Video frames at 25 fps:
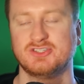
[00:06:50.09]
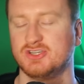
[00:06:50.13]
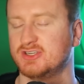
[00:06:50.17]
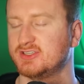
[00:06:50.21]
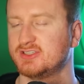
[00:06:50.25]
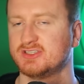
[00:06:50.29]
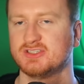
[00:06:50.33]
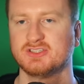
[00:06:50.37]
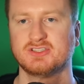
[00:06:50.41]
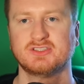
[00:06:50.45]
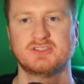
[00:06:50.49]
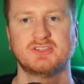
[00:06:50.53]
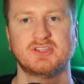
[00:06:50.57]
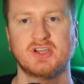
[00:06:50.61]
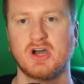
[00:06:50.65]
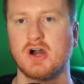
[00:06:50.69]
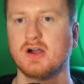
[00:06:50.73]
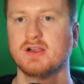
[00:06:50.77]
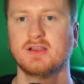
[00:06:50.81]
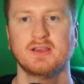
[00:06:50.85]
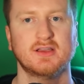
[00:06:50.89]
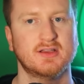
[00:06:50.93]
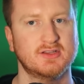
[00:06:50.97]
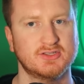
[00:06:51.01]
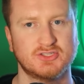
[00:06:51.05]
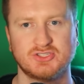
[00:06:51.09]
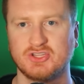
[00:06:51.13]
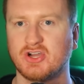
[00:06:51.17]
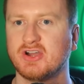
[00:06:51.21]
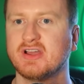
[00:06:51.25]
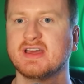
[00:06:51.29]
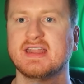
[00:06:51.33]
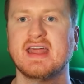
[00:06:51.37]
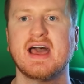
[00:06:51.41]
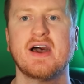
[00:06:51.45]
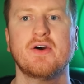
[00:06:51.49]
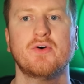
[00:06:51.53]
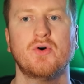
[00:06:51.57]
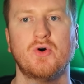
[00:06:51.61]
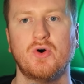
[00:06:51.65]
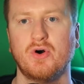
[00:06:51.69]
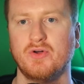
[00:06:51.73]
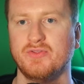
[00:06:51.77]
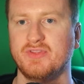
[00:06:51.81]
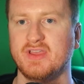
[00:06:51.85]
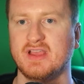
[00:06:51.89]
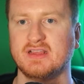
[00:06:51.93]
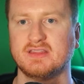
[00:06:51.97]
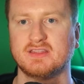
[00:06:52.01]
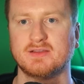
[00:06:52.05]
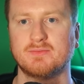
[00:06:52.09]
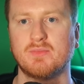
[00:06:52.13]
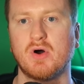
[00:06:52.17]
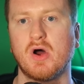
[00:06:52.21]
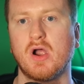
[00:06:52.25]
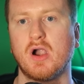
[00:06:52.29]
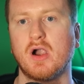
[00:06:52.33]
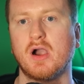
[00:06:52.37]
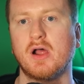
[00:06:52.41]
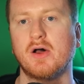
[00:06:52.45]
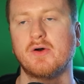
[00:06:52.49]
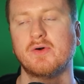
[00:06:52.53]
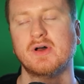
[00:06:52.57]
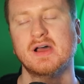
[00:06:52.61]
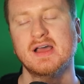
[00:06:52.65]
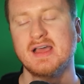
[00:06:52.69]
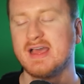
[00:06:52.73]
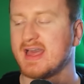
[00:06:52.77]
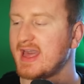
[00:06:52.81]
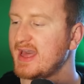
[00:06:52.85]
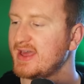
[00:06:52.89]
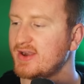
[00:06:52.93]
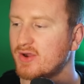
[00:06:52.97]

just stuck stuck it out all day tomorrow